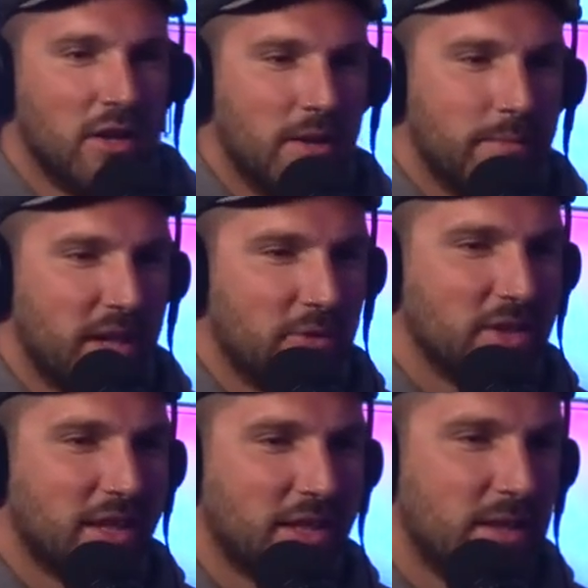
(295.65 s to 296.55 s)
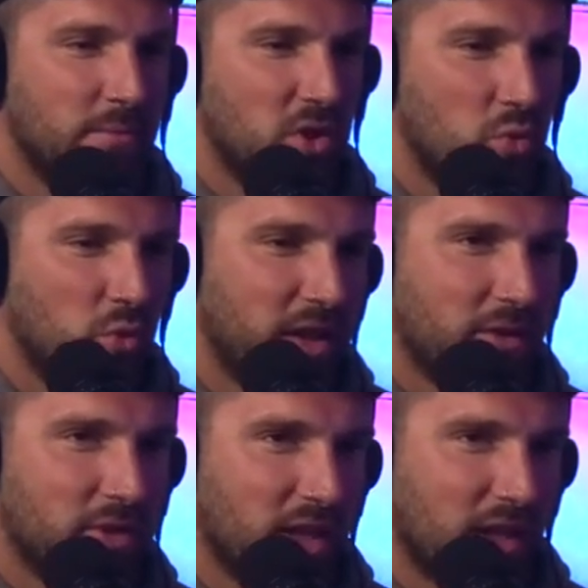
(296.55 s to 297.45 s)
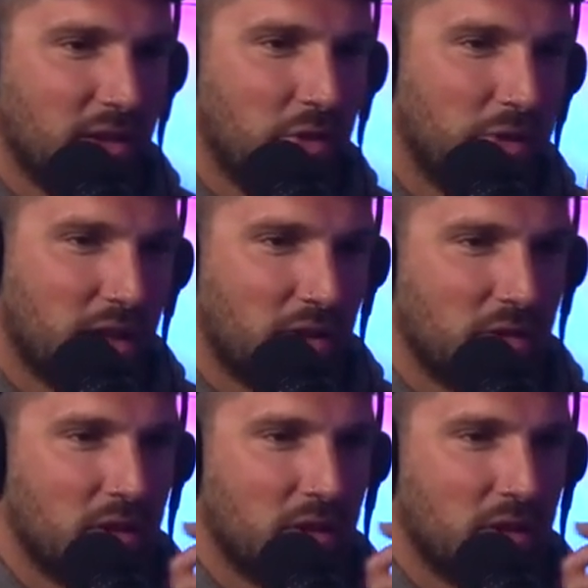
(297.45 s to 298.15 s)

Yeah. That one's like the in between. That one's like a little thicker yeah.